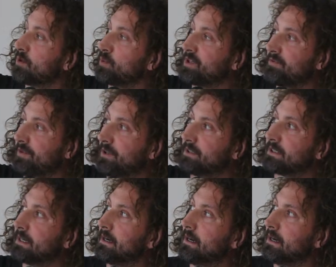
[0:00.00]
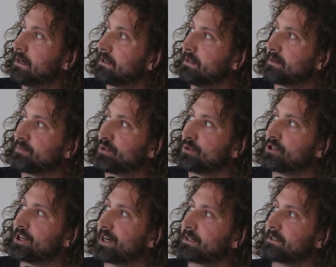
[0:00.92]
a wheat field. That
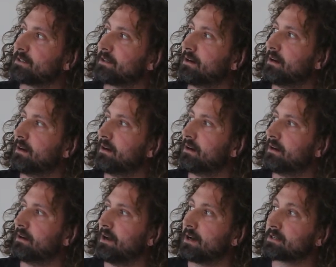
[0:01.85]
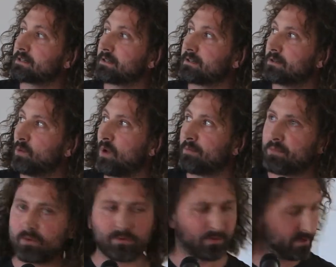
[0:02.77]
project uh, lasted one
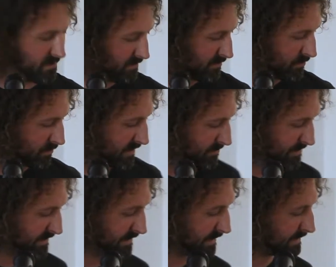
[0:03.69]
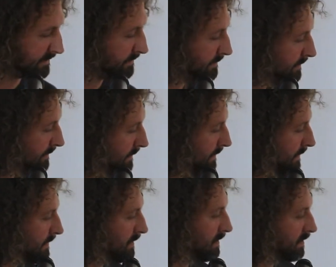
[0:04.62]
month in 2009
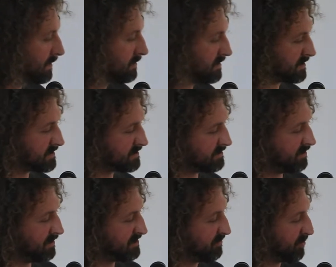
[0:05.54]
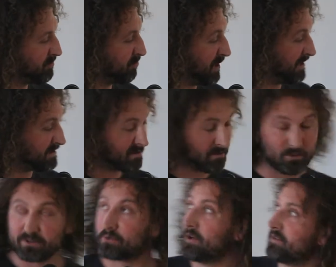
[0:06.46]
that's a different place that
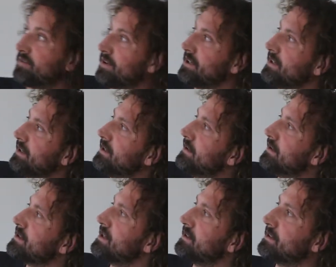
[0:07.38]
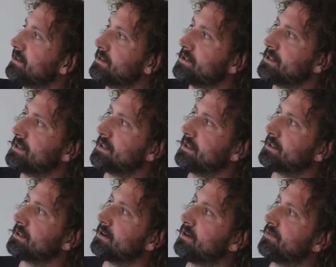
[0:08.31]
was quite funny in the center, city
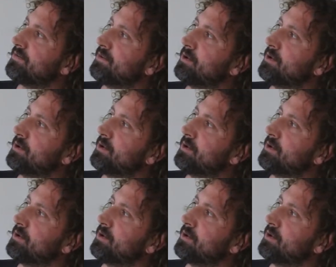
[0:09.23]
center of